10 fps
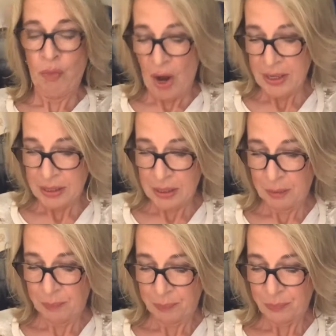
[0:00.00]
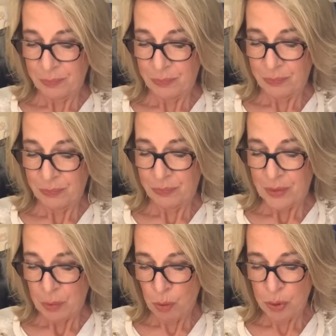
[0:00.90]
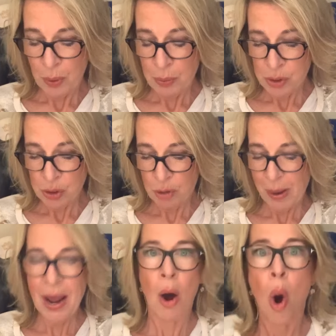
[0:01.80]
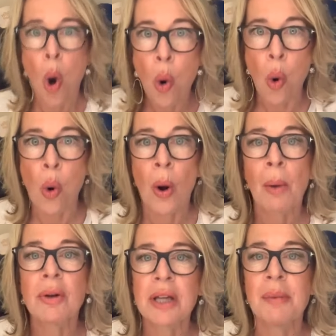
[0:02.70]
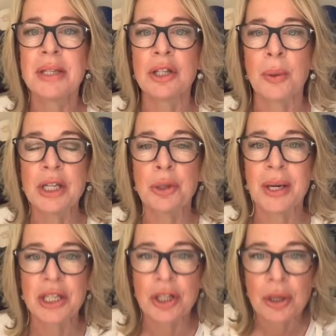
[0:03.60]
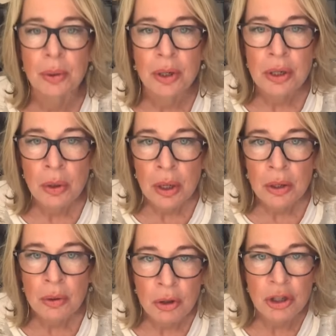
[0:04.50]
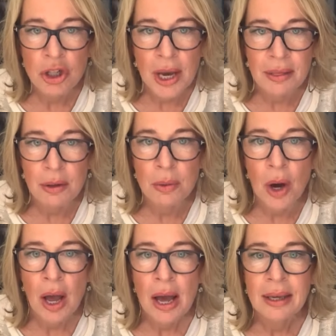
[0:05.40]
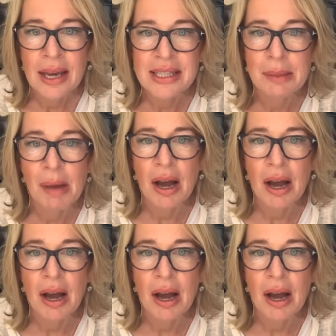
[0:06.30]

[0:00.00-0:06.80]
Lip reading: Right. What do I want to talk about now? Oh, what time is it? 2022. Got to check that you are guessing